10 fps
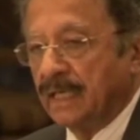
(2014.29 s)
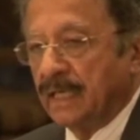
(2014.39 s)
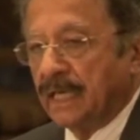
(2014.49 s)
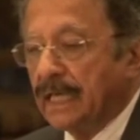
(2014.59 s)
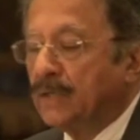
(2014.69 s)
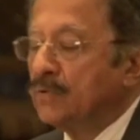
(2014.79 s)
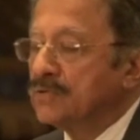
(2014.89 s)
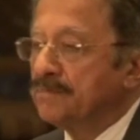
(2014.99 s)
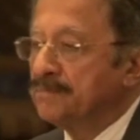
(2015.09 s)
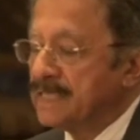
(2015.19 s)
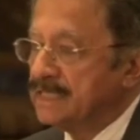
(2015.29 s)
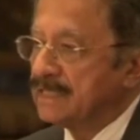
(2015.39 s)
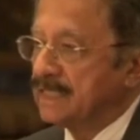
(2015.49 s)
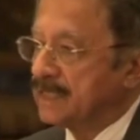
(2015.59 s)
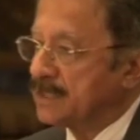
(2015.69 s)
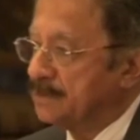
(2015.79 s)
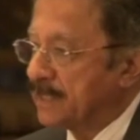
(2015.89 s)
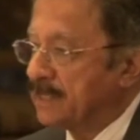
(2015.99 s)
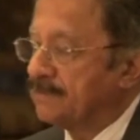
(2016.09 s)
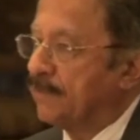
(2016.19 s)
Inclusive business is a special
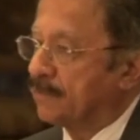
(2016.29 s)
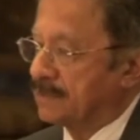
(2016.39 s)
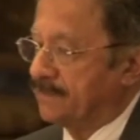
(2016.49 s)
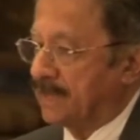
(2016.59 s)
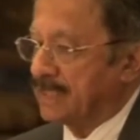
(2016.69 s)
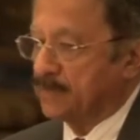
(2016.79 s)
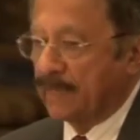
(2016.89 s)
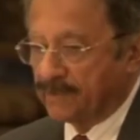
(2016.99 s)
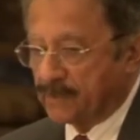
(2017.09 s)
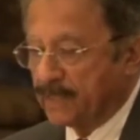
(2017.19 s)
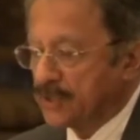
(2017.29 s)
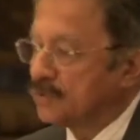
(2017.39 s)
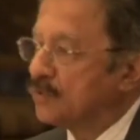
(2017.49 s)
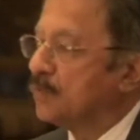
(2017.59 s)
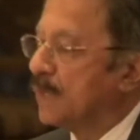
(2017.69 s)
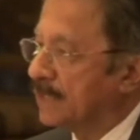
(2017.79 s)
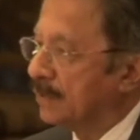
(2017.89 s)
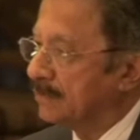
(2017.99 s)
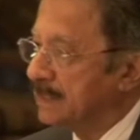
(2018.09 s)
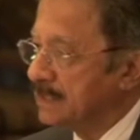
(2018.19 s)
focus for us. We have a special group working on
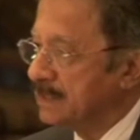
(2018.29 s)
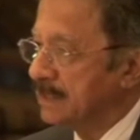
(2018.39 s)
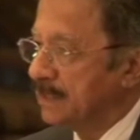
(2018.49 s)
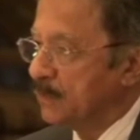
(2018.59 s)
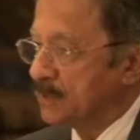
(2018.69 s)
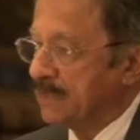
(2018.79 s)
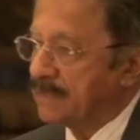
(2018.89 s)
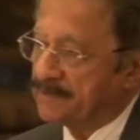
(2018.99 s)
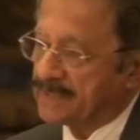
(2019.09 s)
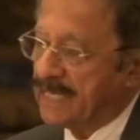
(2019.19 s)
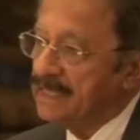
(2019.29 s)
this, which I represent.